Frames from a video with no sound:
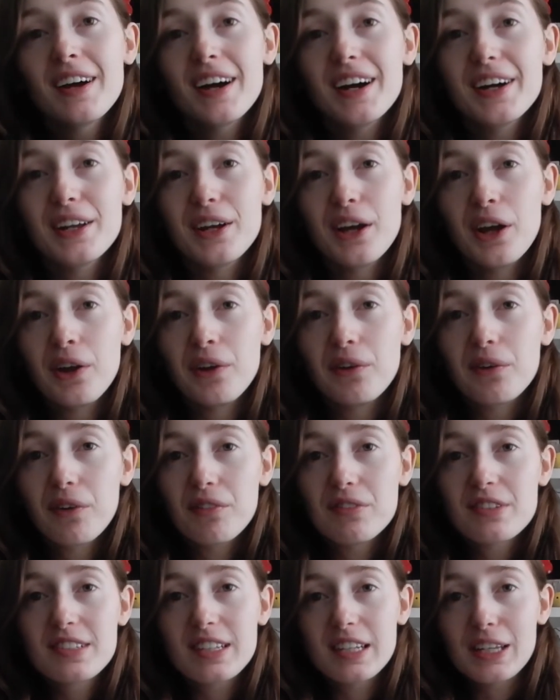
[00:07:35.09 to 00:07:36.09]
I know
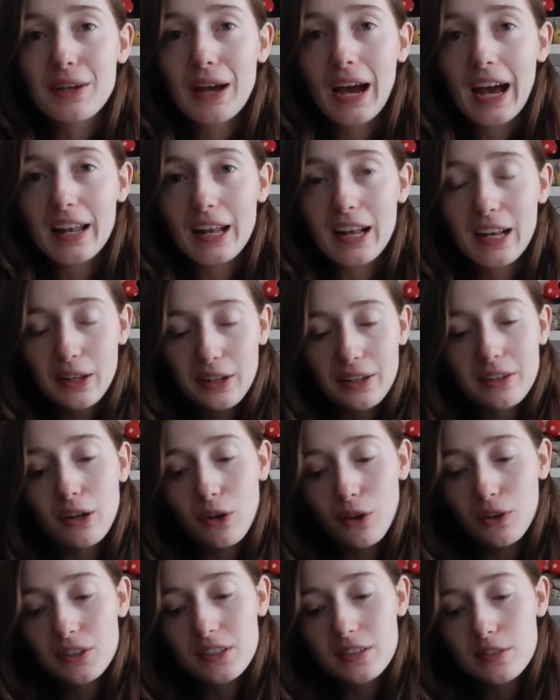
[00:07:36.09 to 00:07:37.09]
obviously you had a
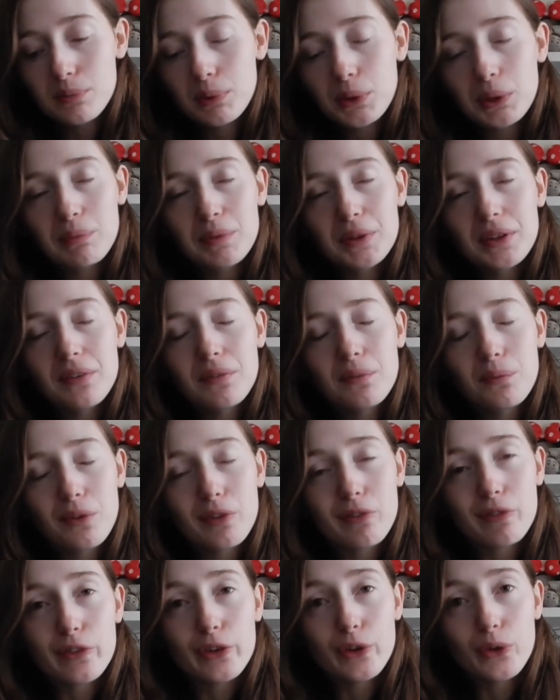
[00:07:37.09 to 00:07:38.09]
lot of disappointment
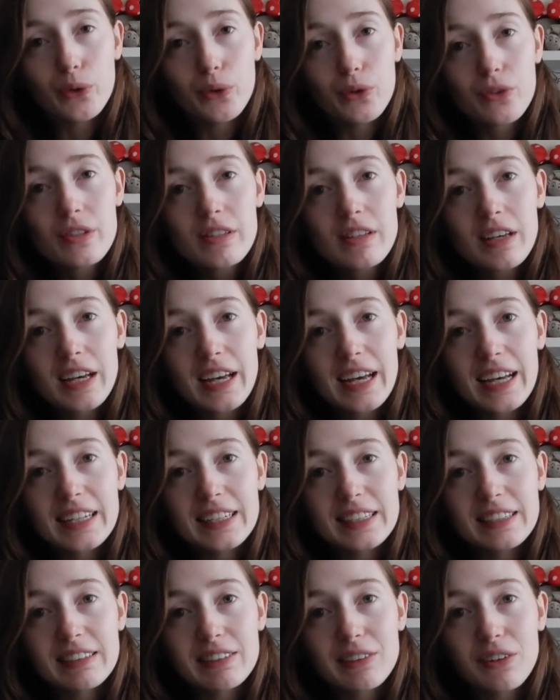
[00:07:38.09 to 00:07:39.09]
with yours,
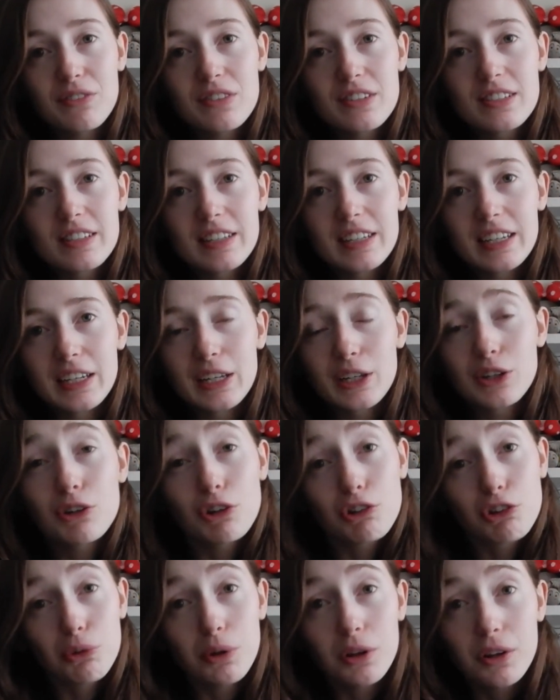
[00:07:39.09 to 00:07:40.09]
and obviously it
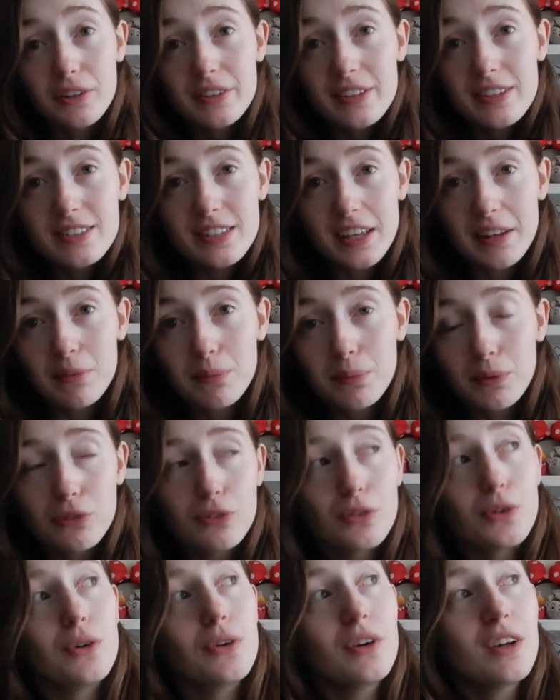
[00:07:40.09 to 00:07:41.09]
cost you a lot to send
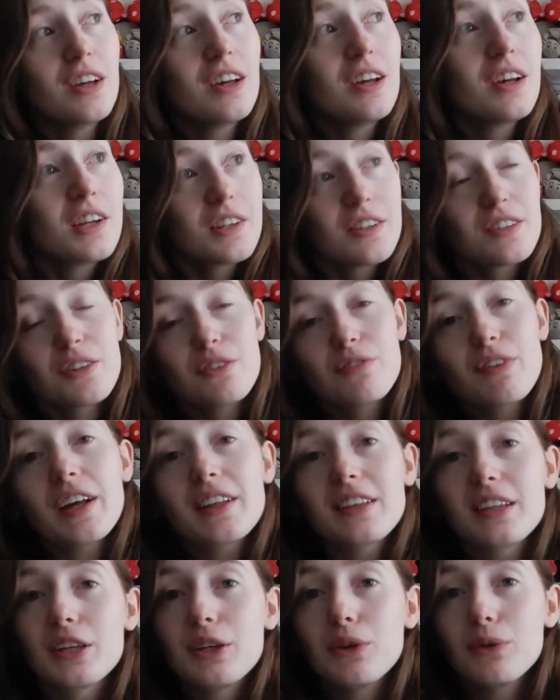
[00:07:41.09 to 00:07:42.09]
before, so the
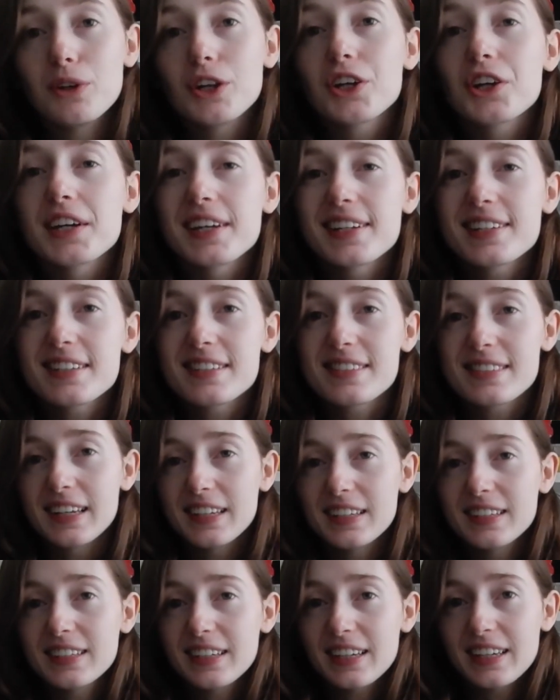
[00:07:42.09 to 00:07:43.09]
fact that you agreed to
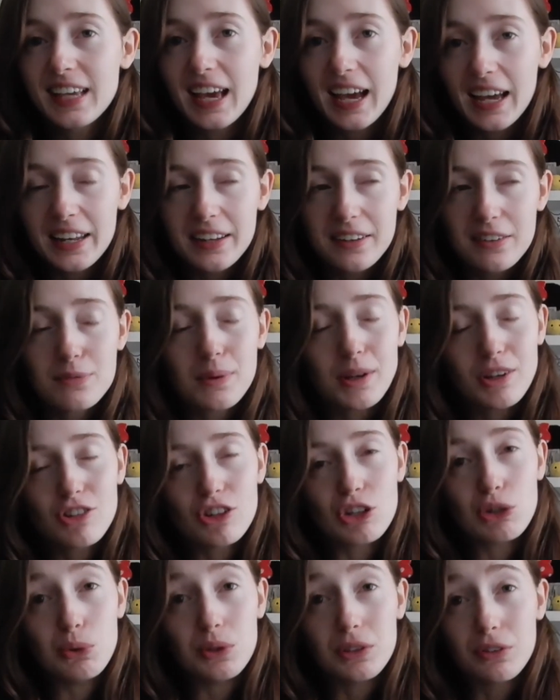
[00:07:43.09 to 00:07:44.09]
send again,
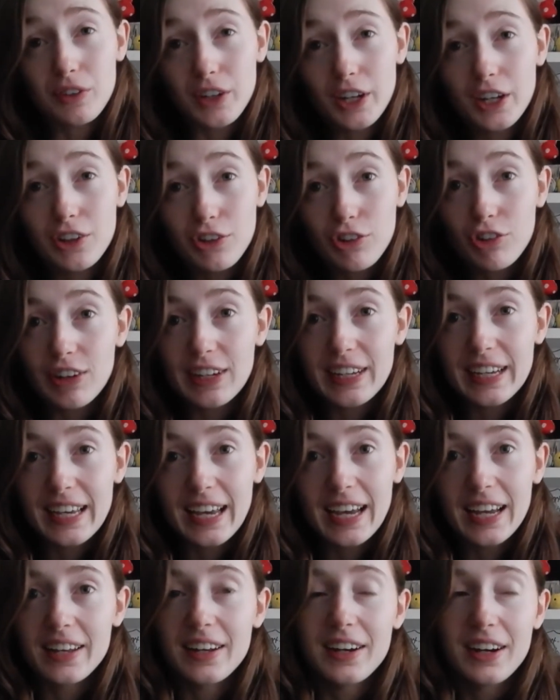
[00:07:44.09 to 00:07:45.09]
especially to a different country
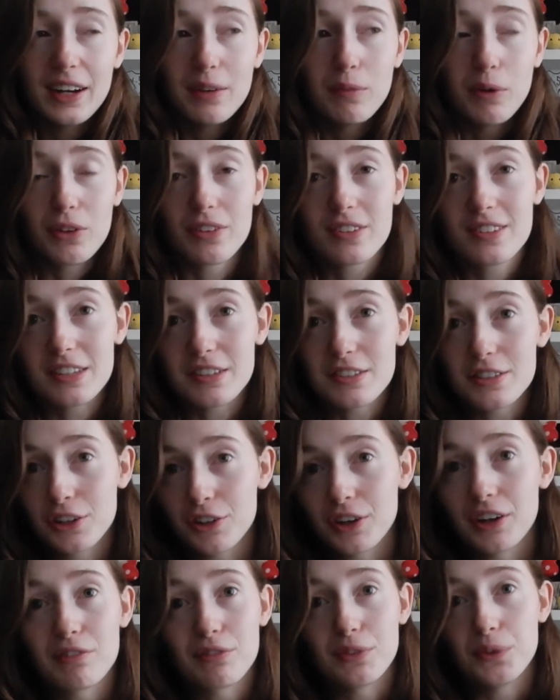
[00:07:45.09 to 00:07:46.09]
again, I'm honestly so
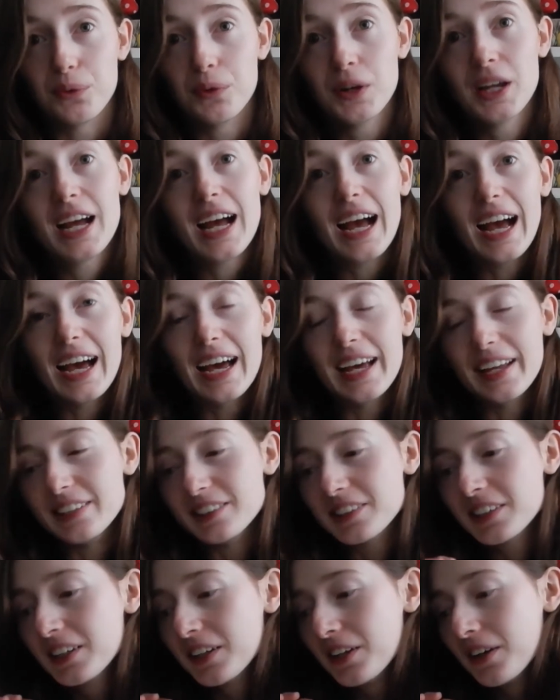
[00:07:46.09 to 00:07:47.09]
grateful
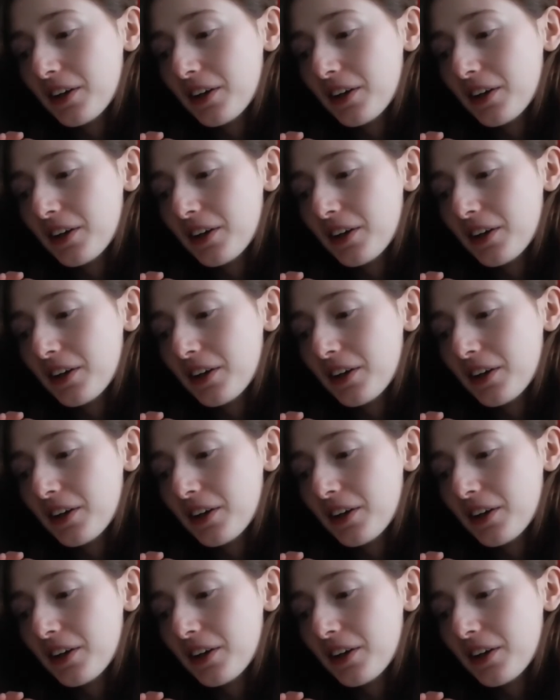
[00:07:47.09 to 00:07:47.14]
and